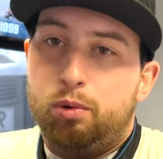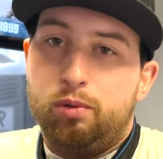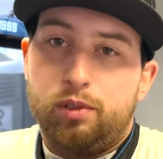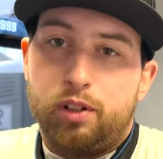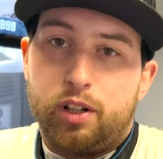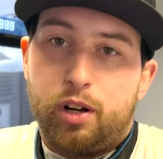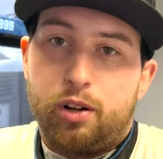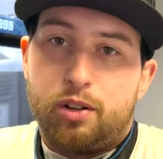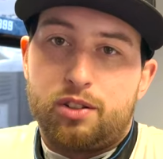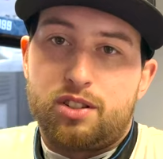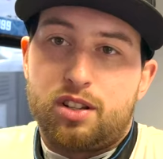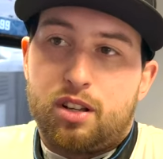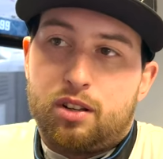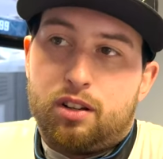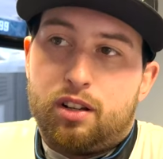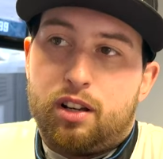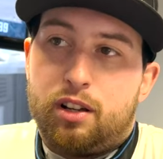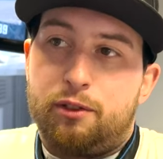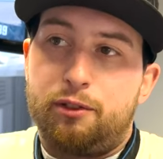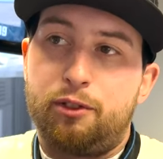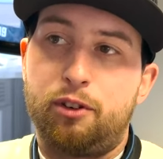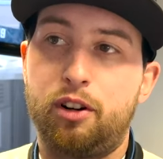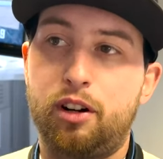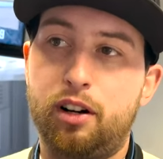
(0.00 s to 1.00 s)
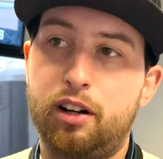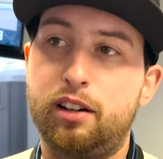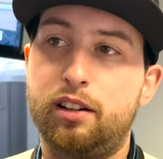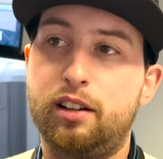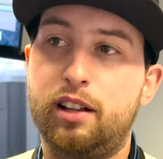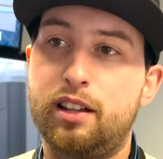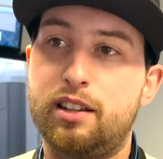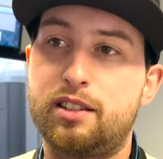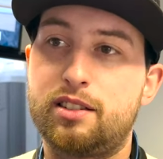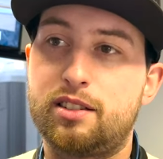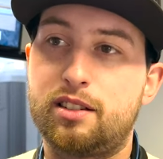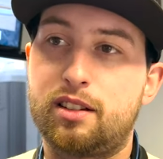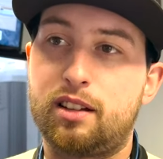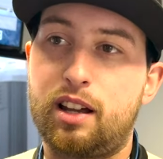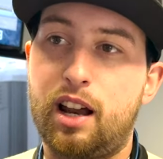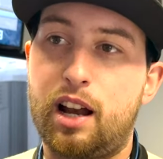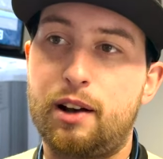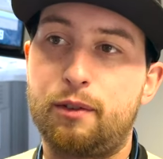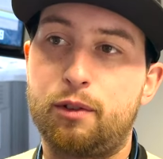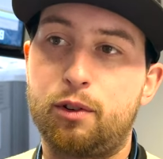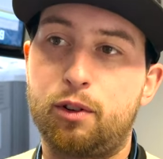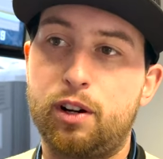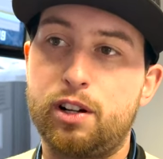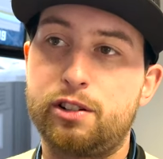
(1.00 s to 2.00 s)
You know, it's something different. It's kind
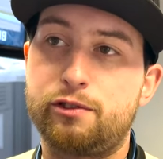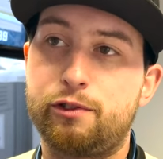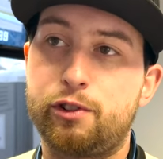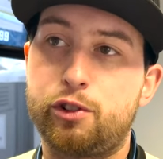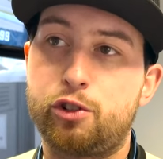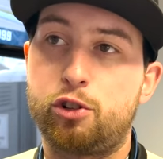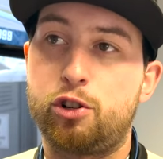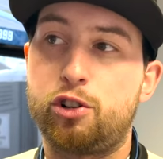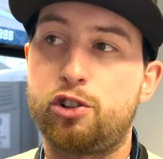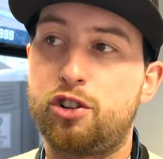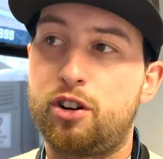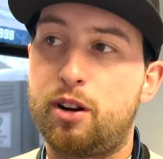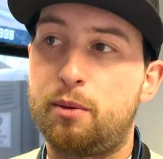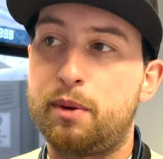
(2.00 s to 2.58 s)
of a race of attrition.